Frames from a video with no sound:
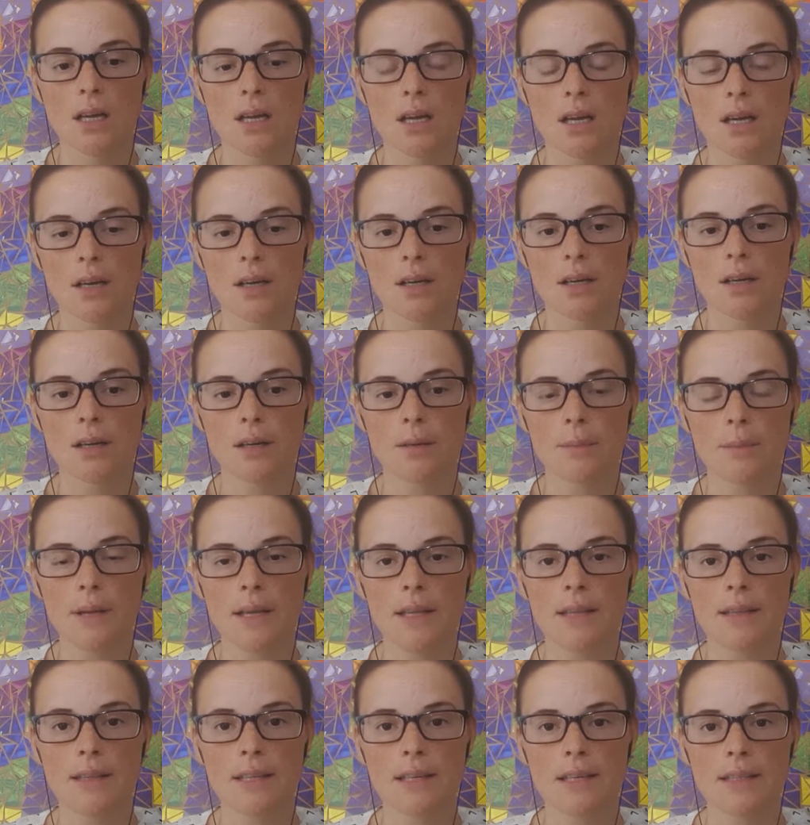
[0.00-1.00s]

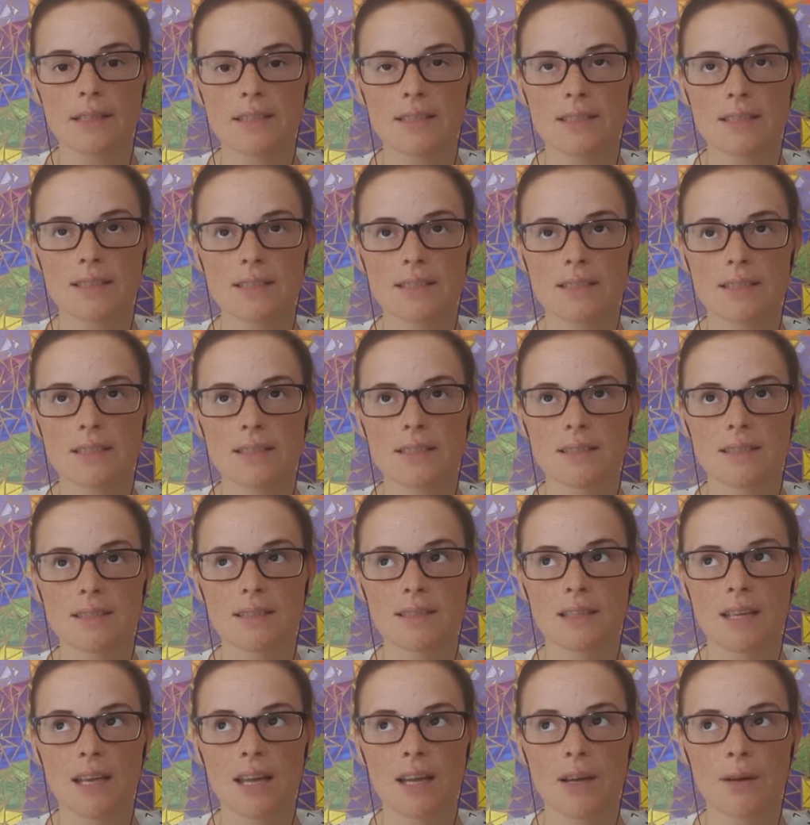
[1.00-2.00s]
And that,
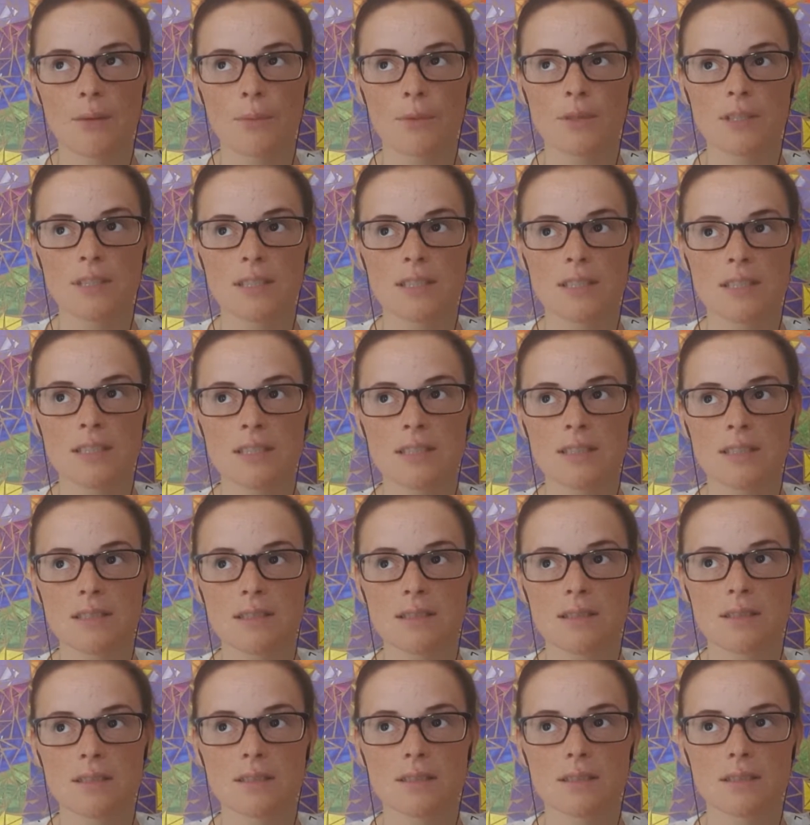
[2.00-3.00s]

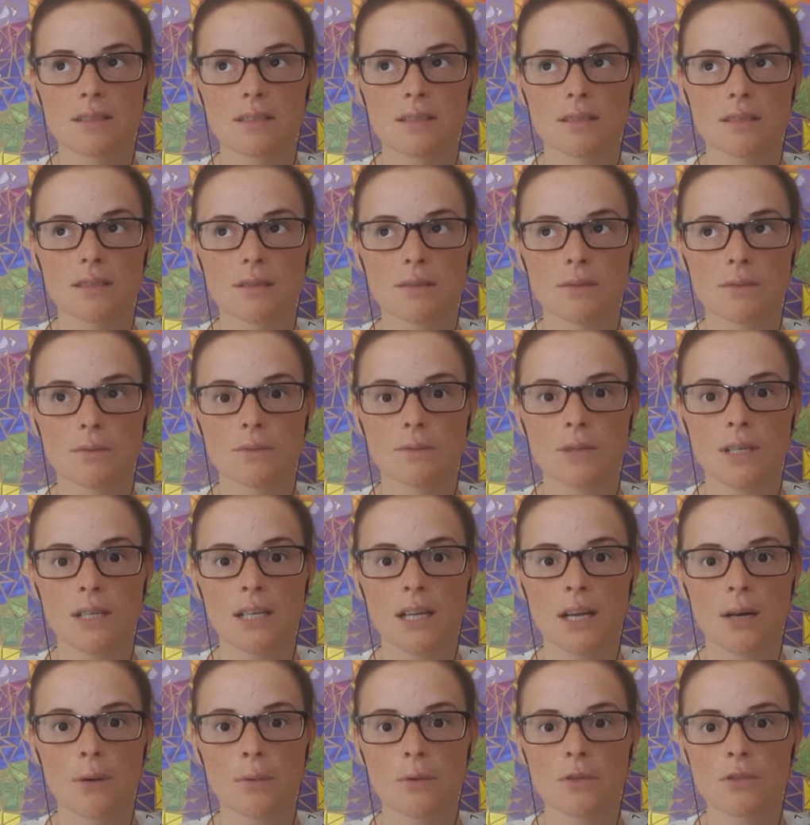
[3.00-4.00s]
was
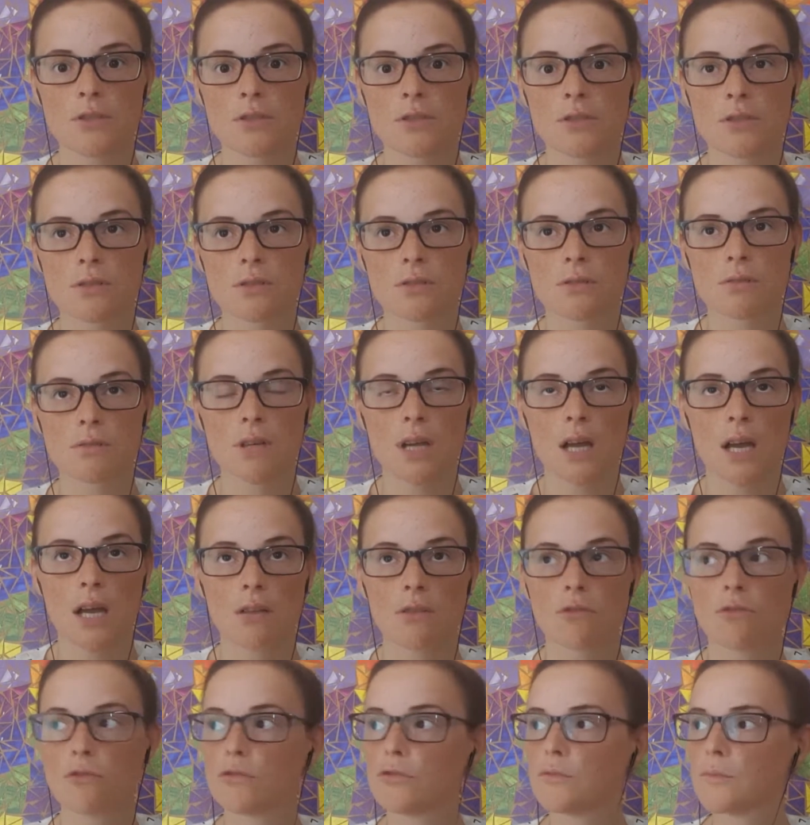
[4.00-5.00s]
when I was
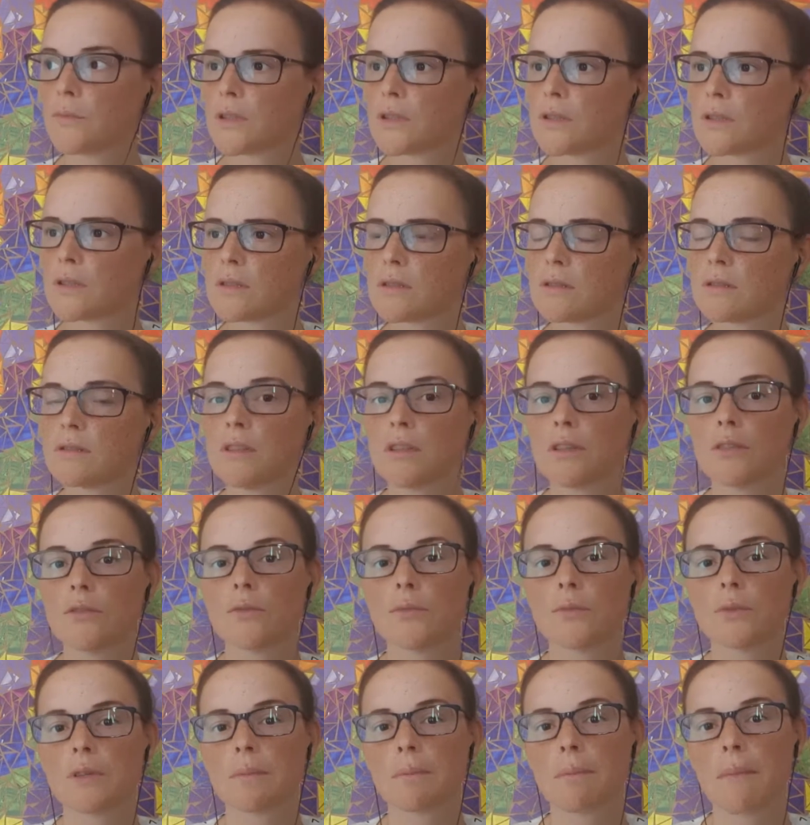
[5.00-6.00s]
2 months
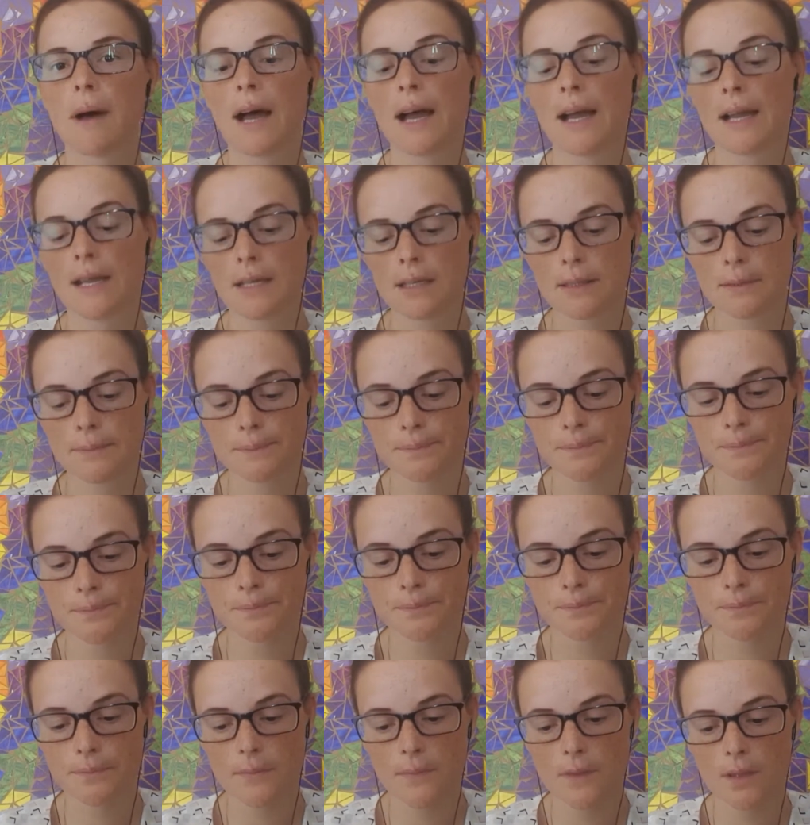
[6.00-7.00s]
done with my
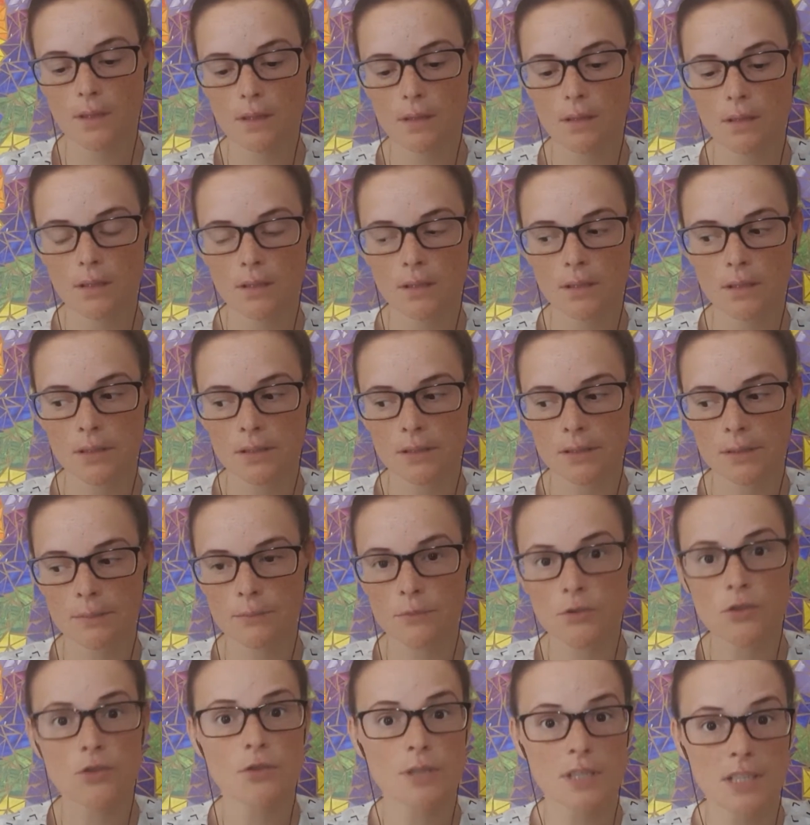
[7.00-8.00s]

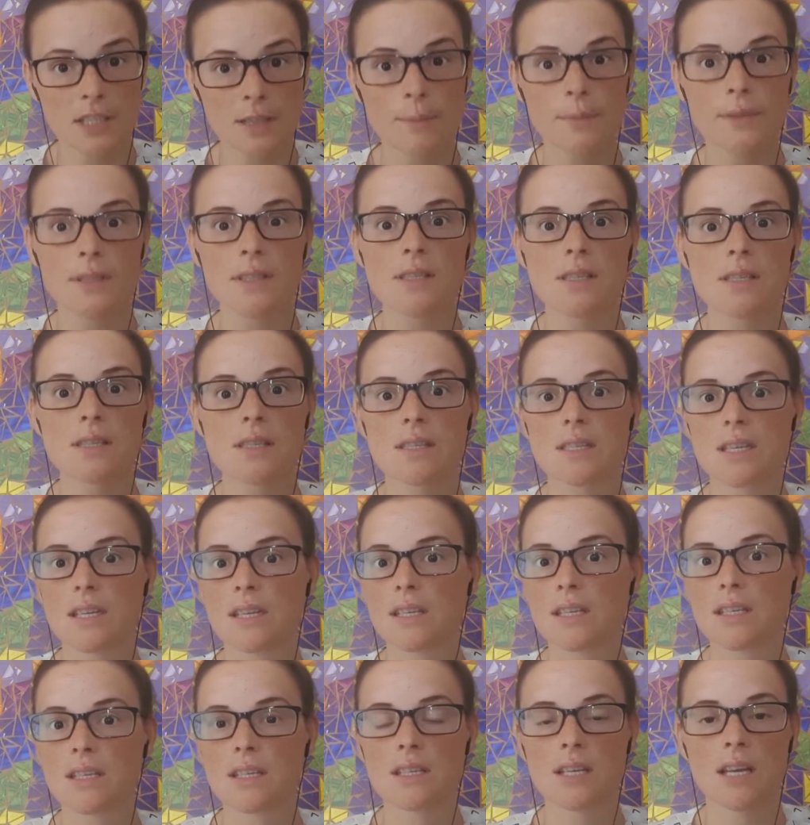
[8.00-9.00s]
treatments,
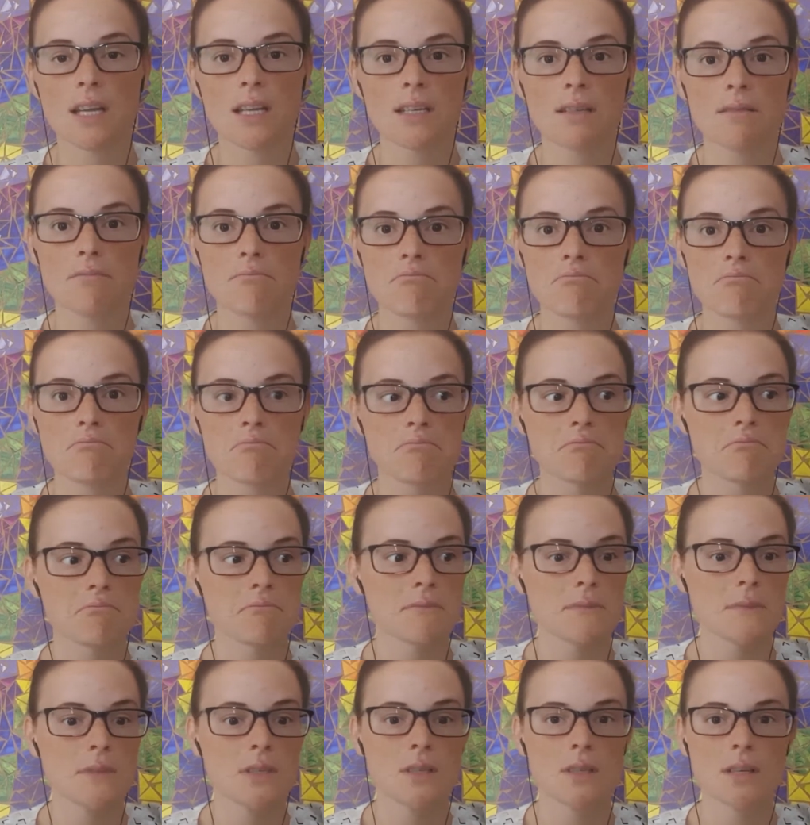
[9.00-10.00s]
and
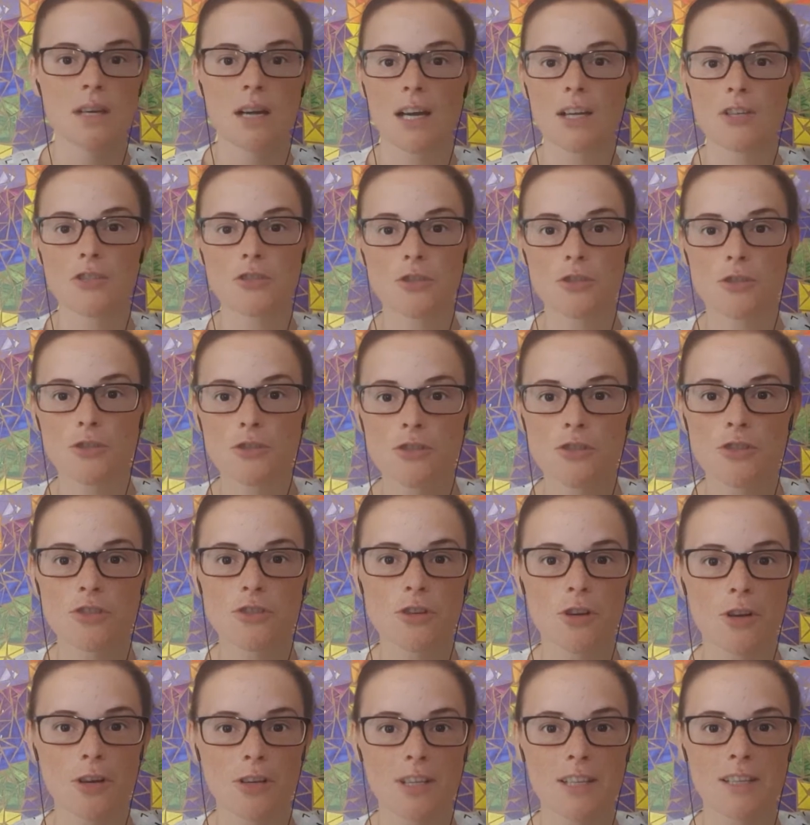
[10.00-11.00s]
I just
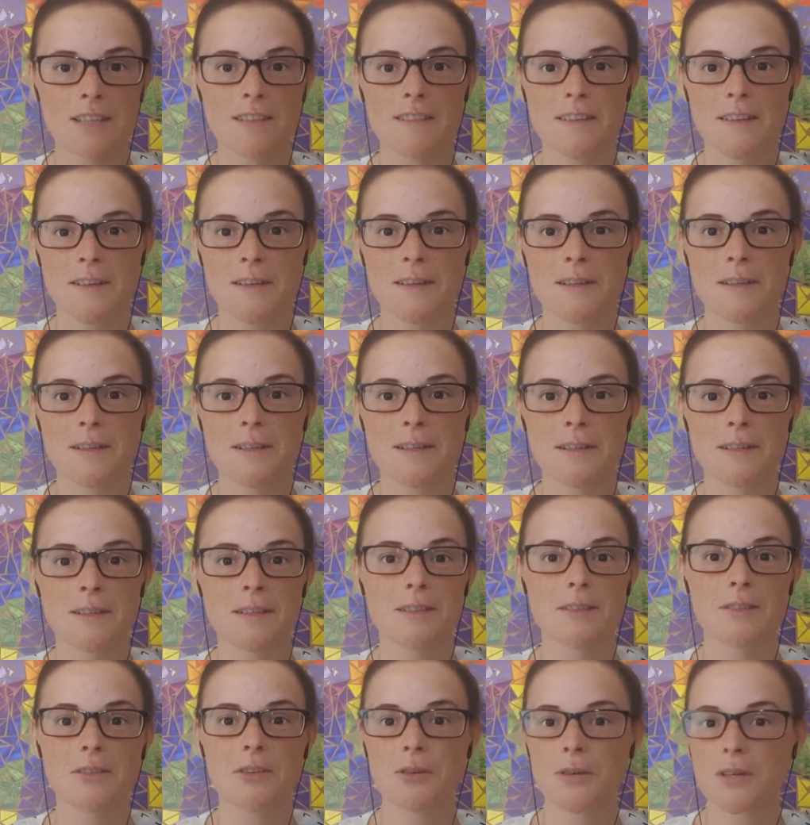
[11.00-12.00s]
started
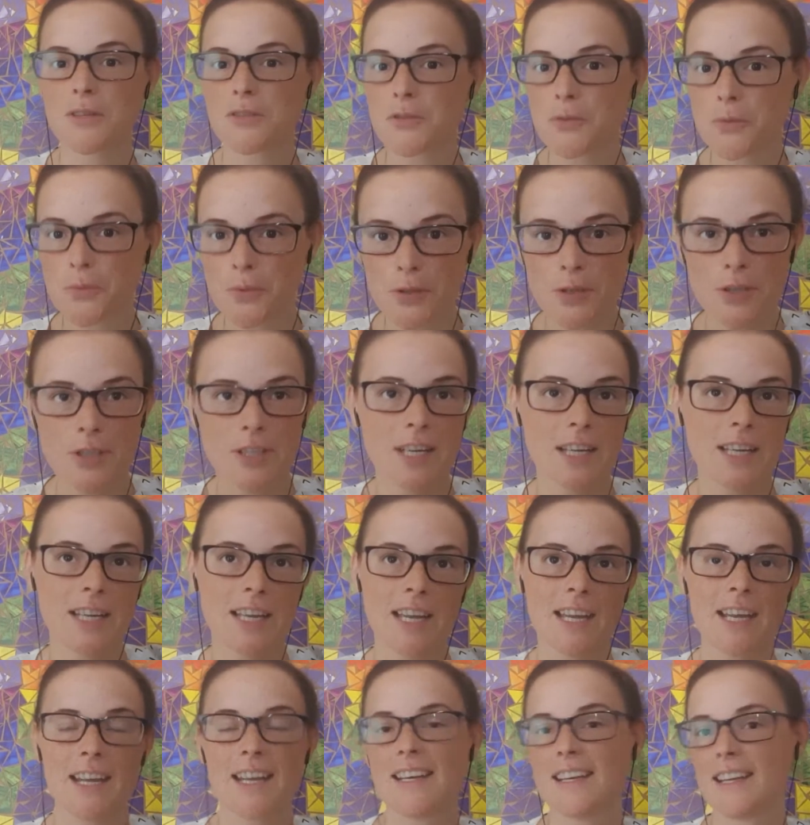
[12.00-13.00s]
going to work
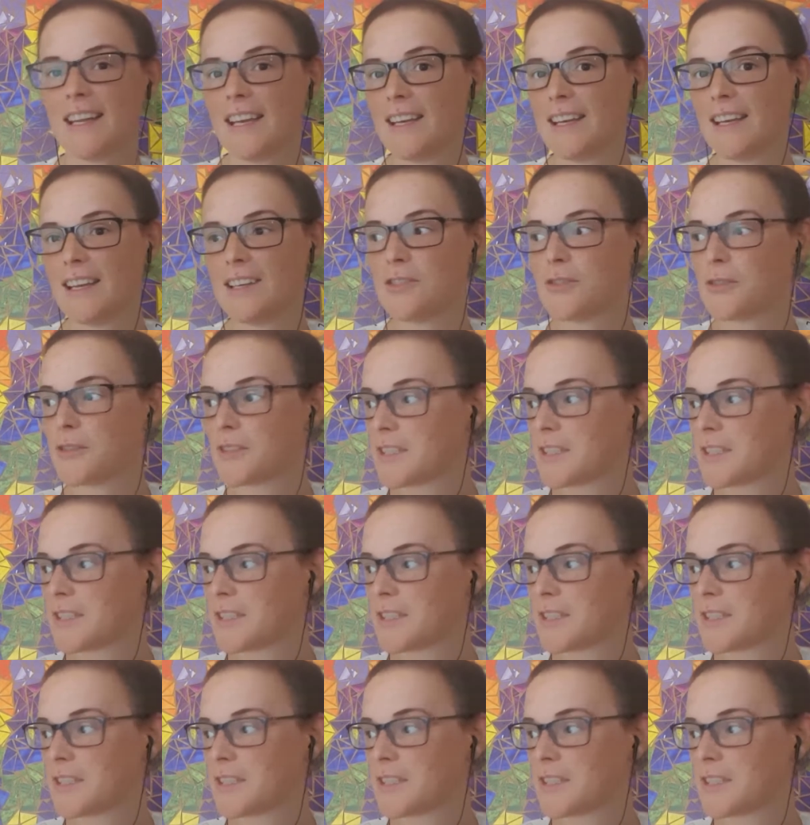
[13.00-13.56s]
again, and I